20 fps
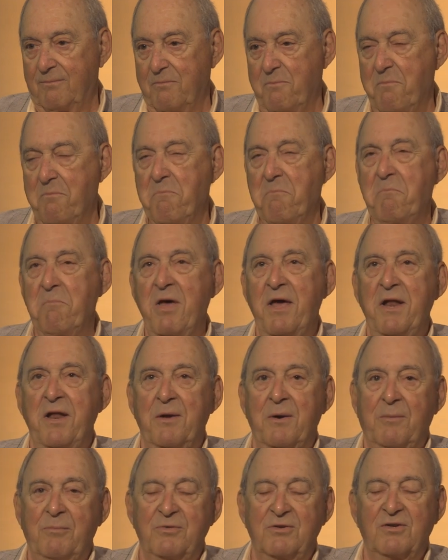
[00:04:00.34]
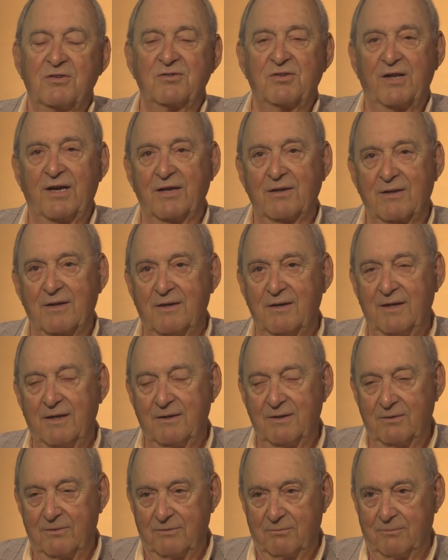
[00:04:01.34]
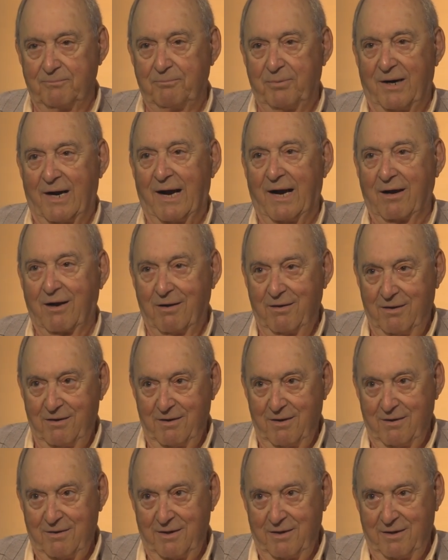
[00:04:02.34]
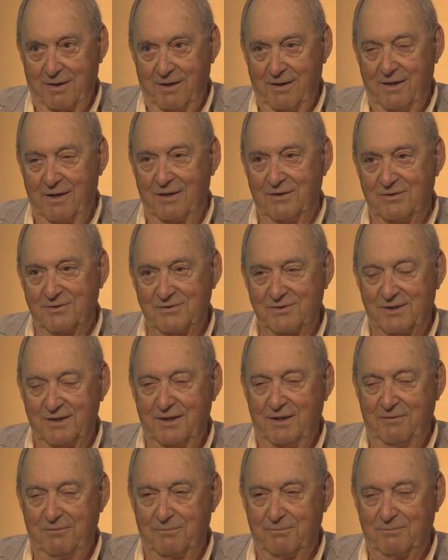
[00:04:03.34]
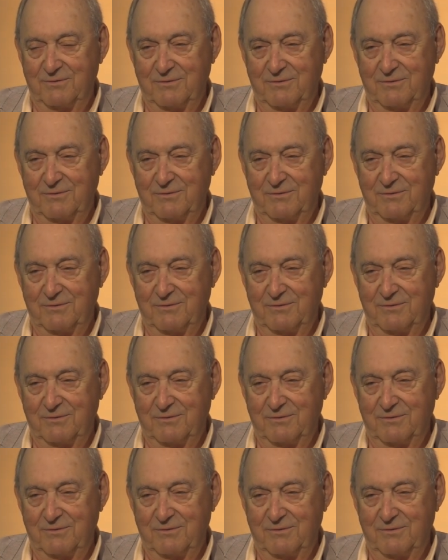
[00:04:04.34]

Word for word: many of them, just like the, Bach is the